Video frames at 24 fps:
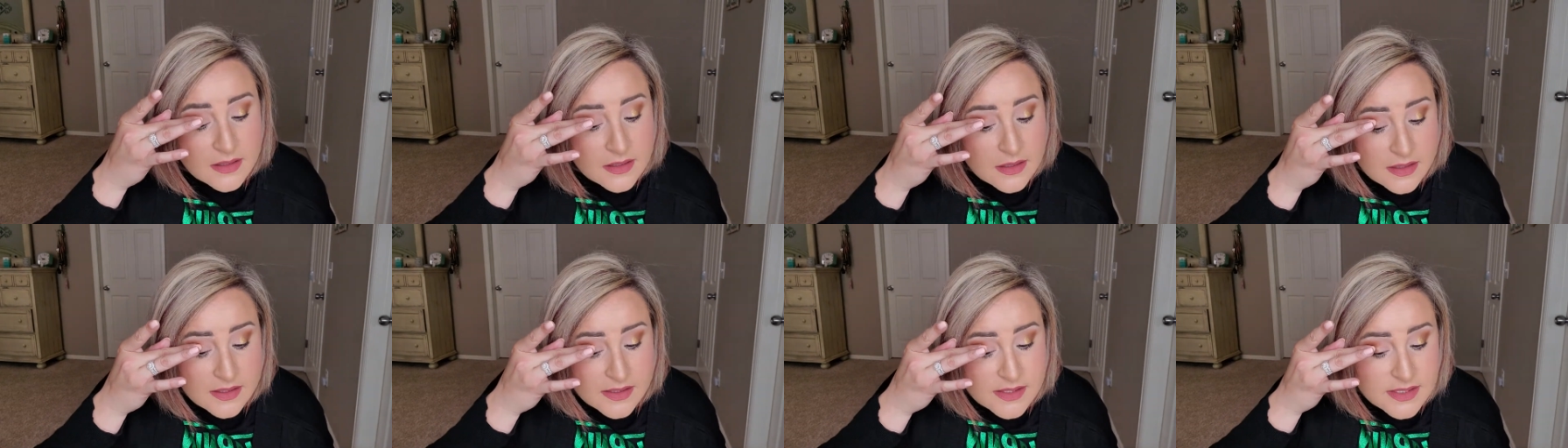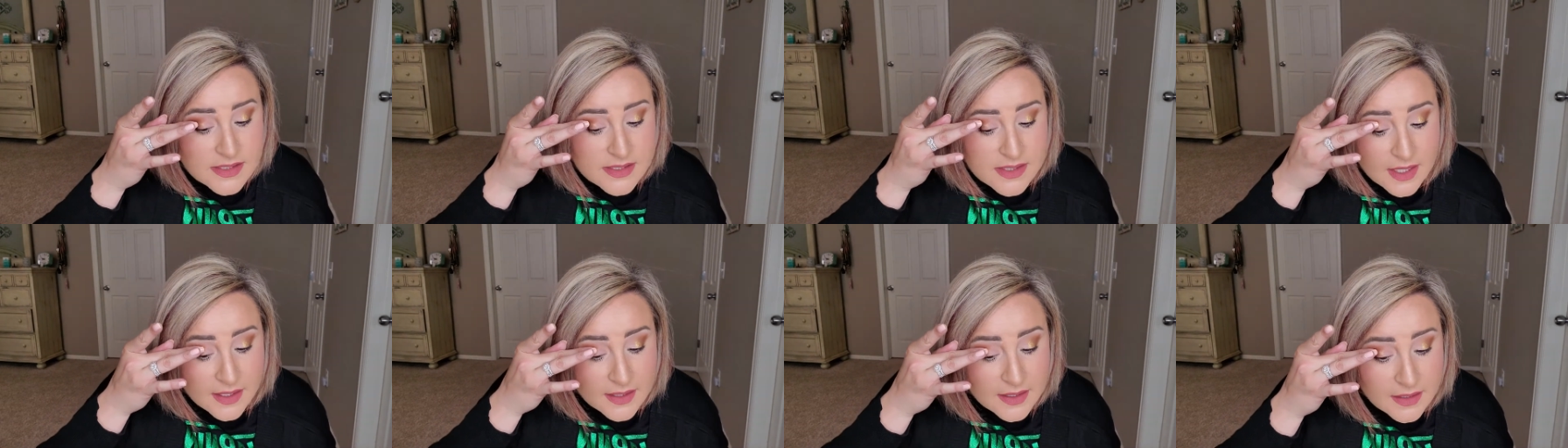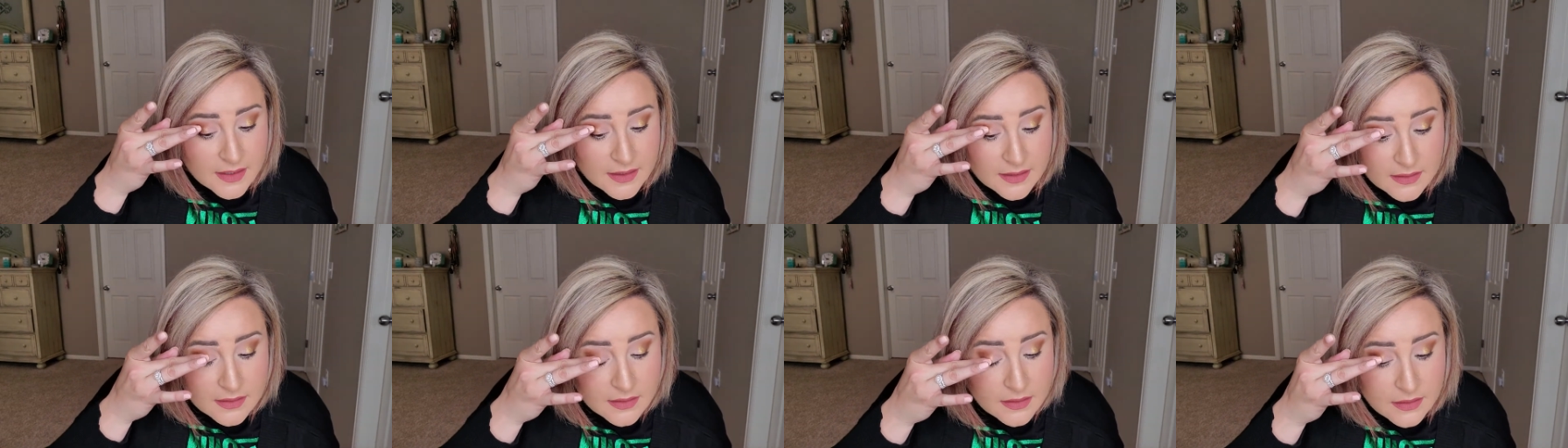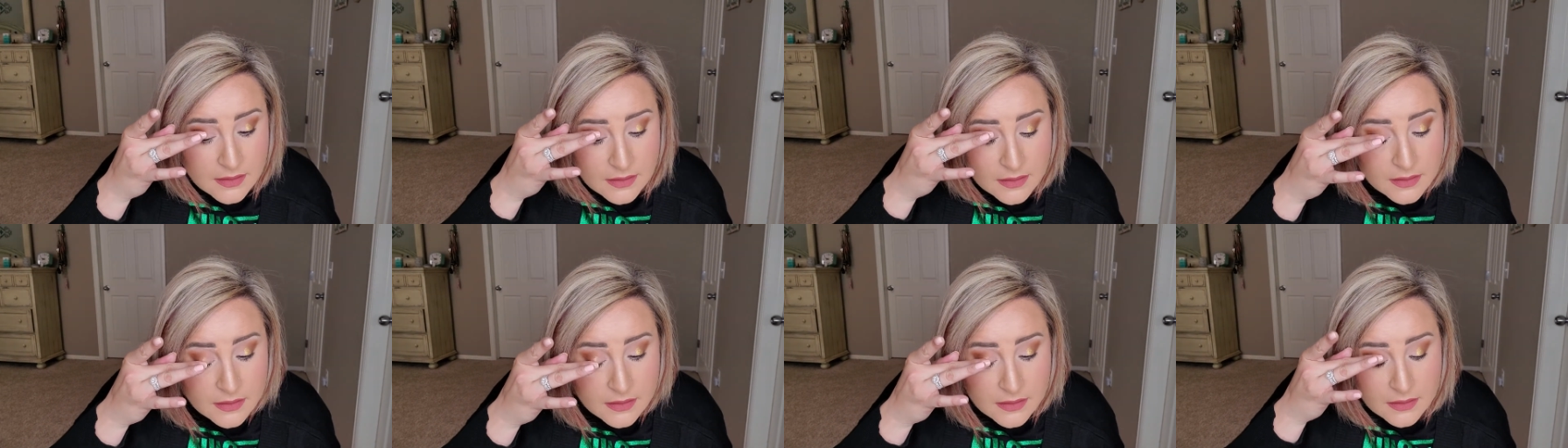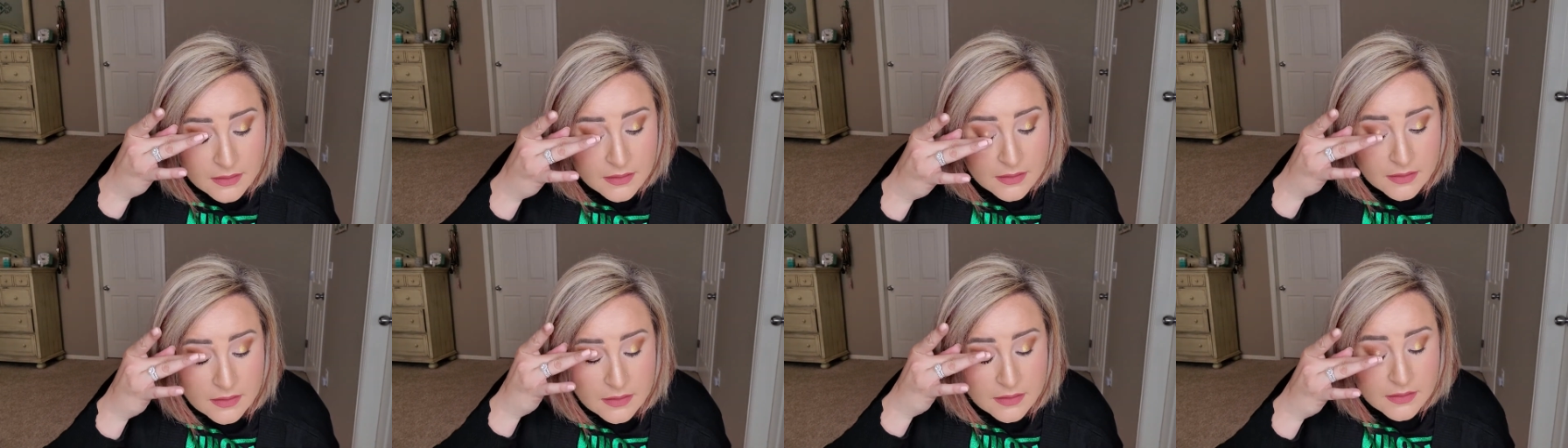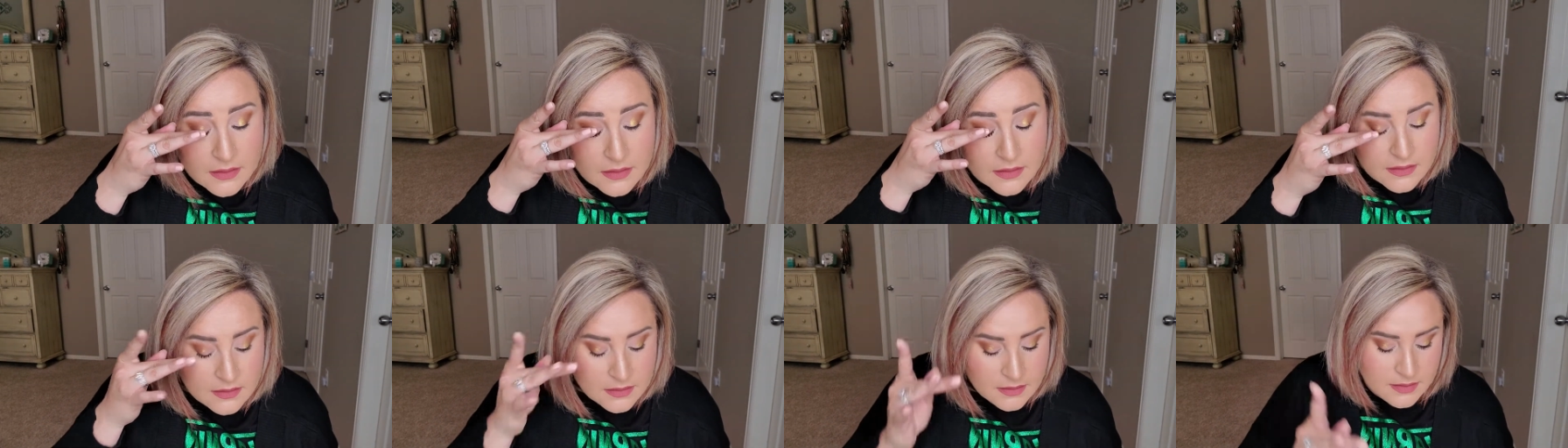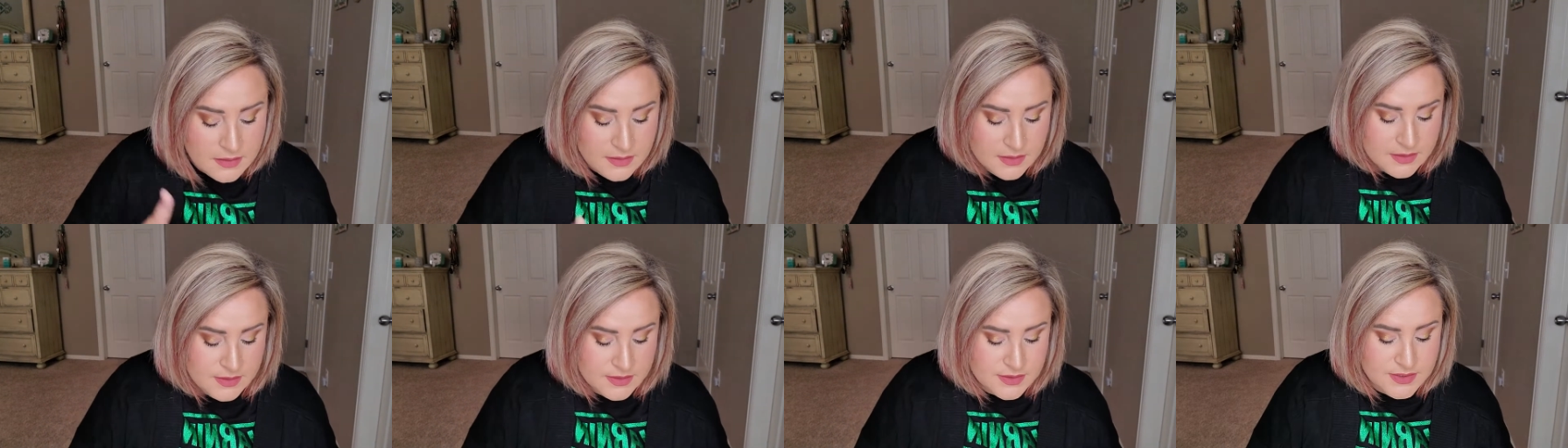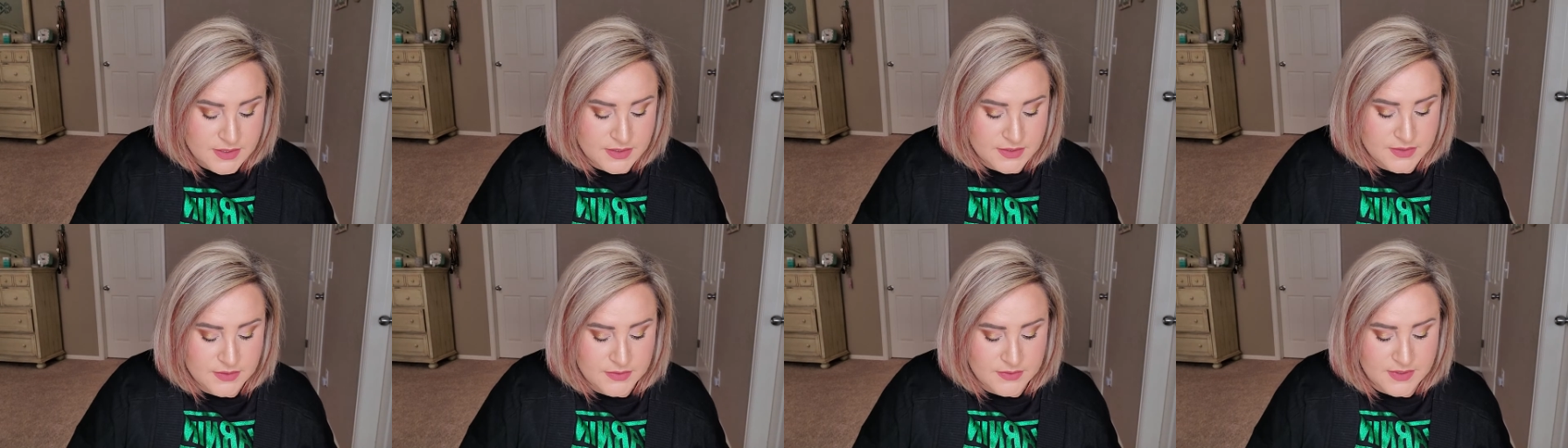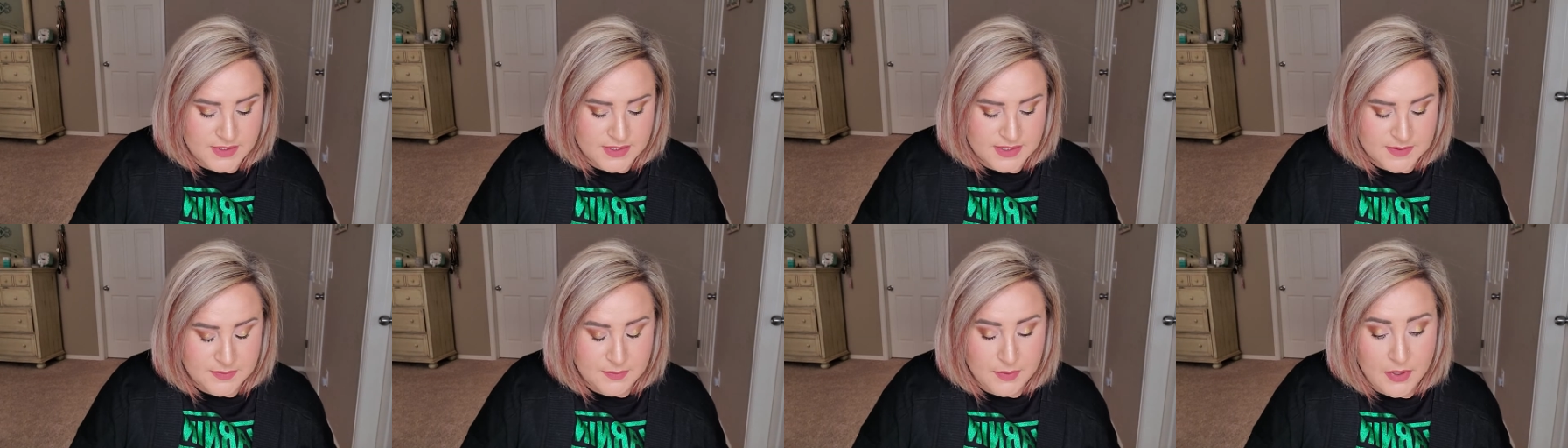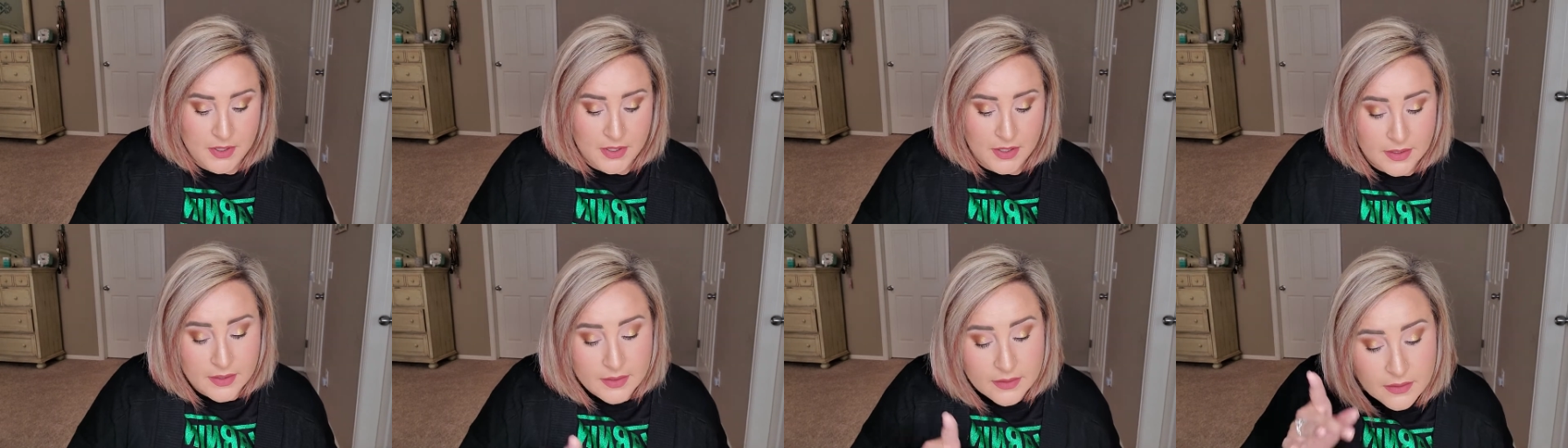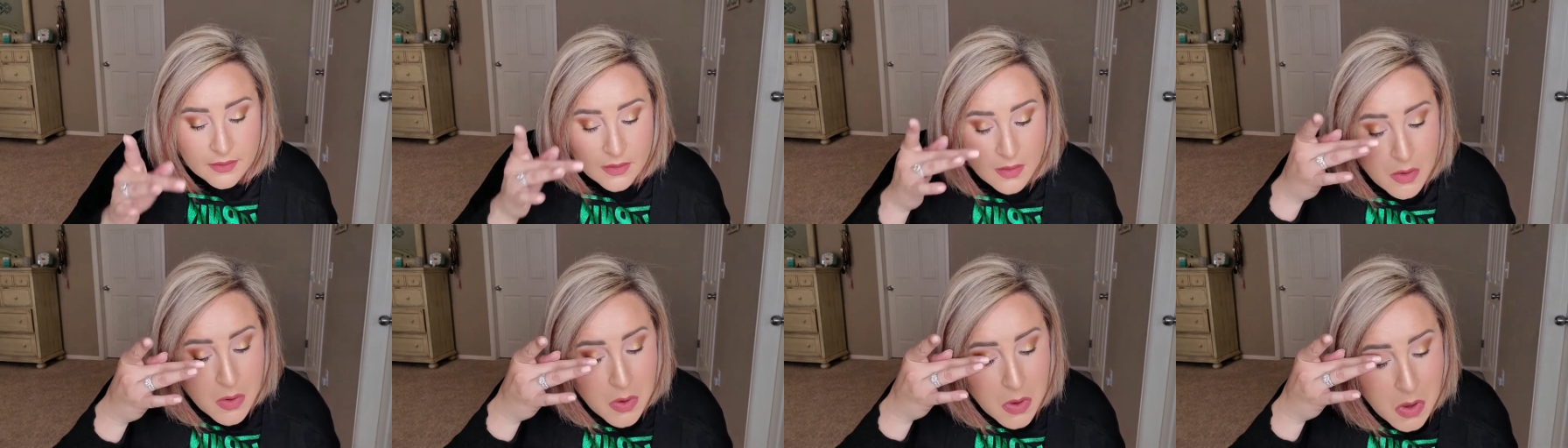a second to do this part.